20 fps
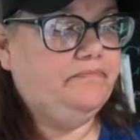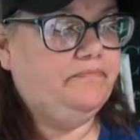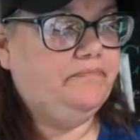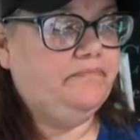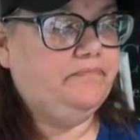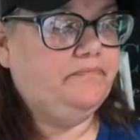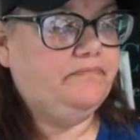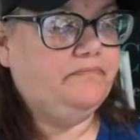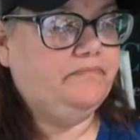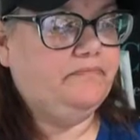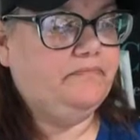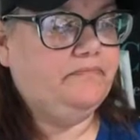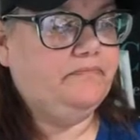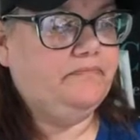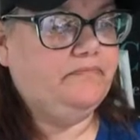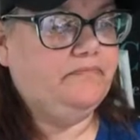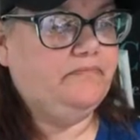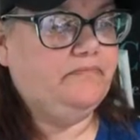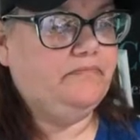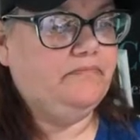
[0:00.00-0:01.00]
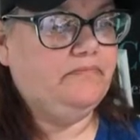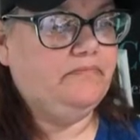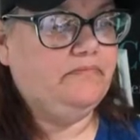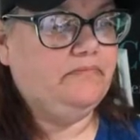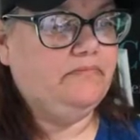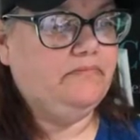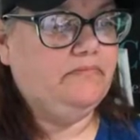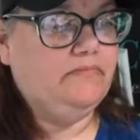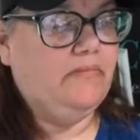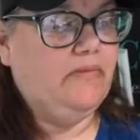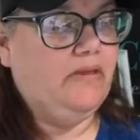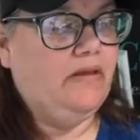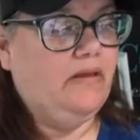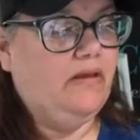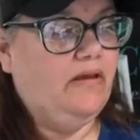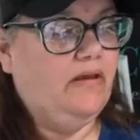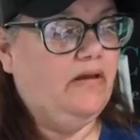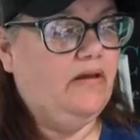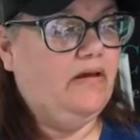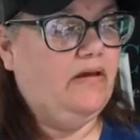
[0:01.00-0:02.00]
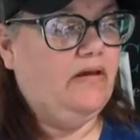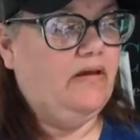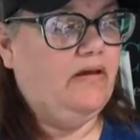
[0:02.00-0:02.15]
[no speech]